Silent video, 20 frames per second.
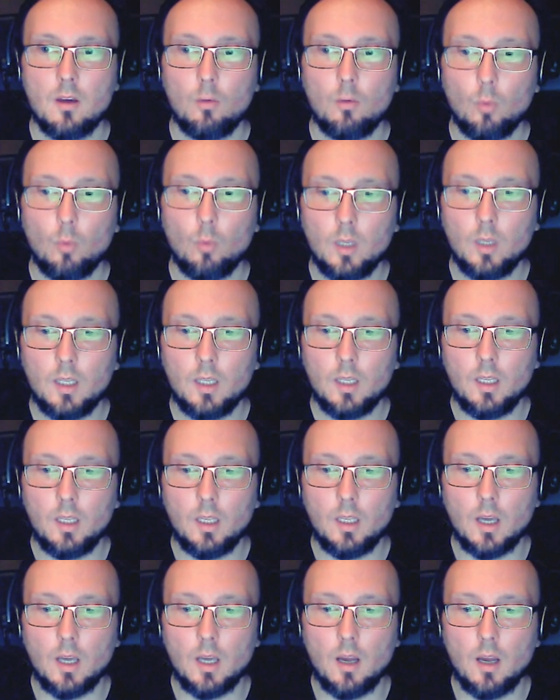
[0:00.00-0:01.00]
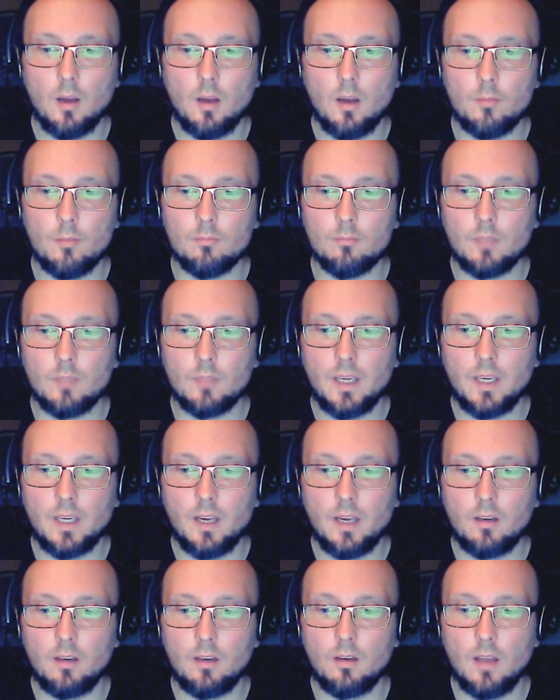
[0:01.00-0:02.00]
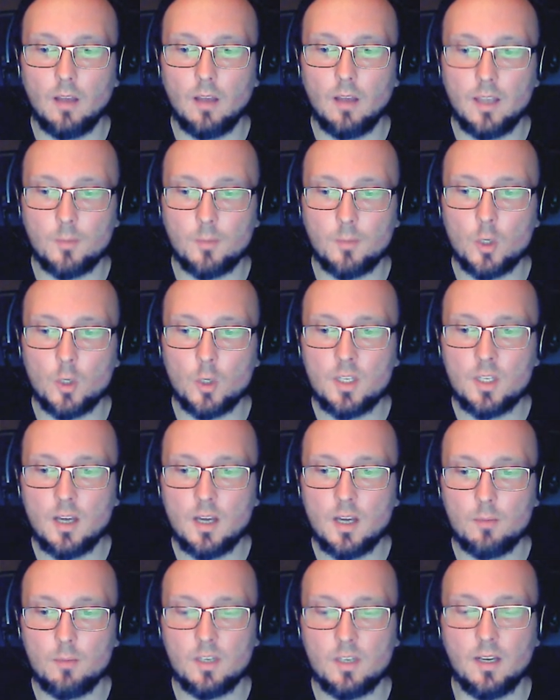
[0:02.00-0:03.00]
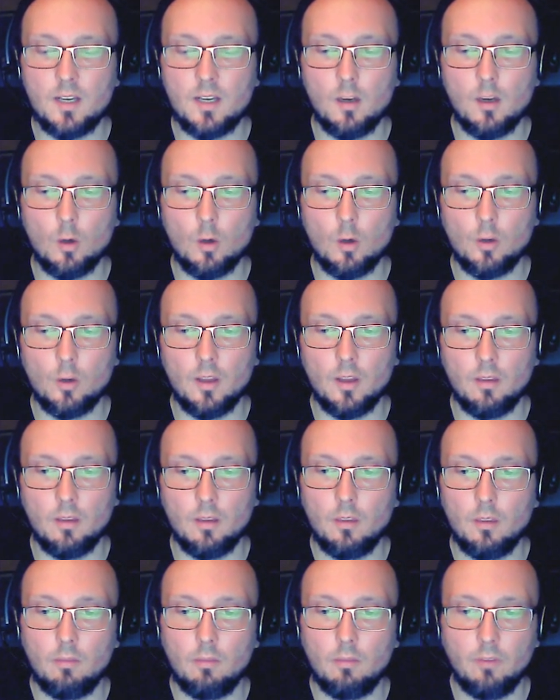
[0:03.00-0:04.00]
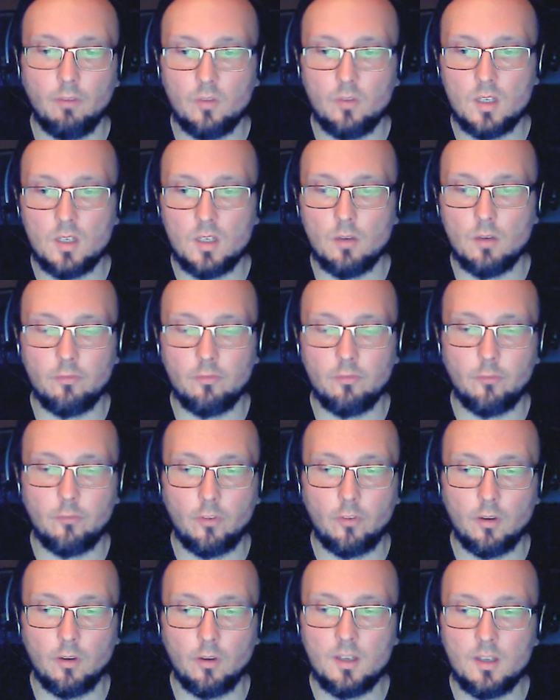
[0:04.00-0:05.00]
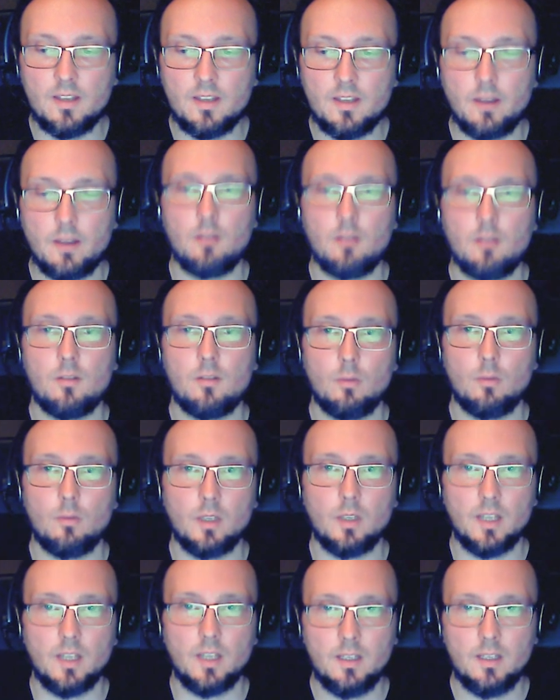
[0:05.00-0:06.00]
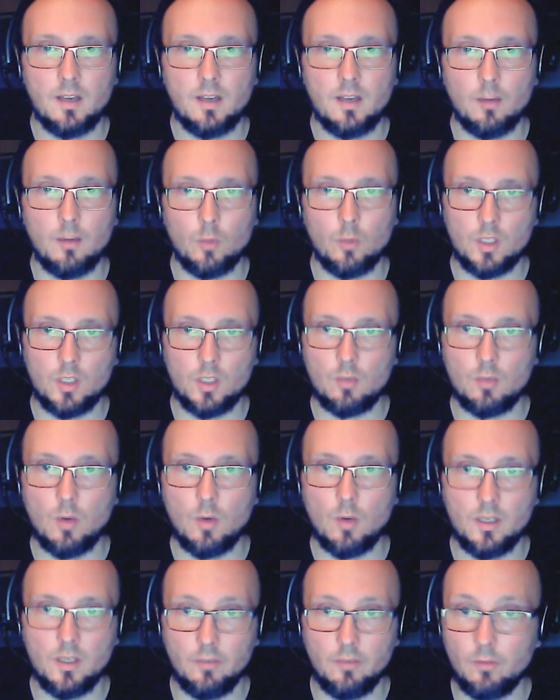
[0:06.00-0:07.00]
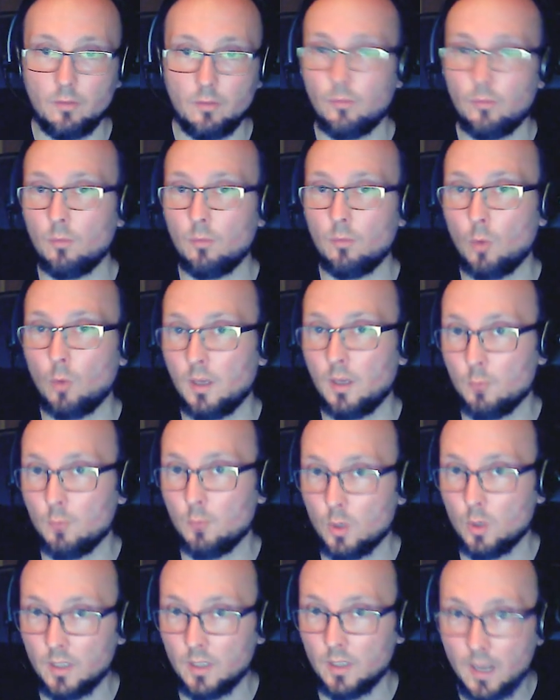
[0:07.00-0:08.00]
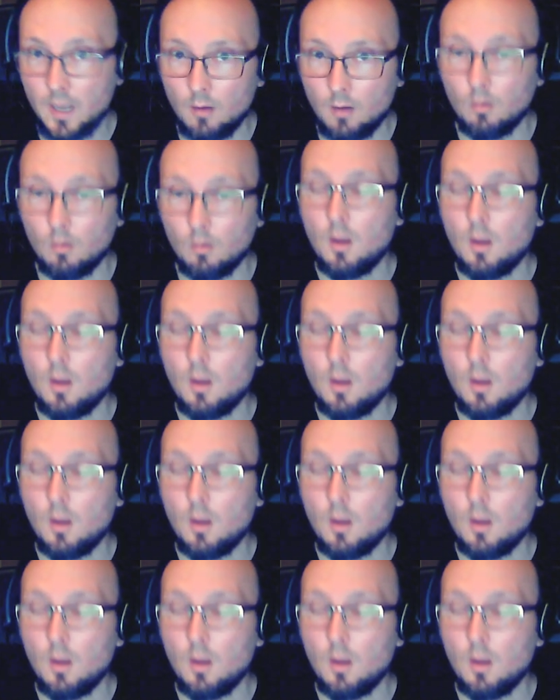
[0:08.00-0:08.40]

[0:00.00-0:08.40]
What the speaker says: really get exposure times any longer than 15 or 30 seconds during daytime, which is quite different from what I'm doing now,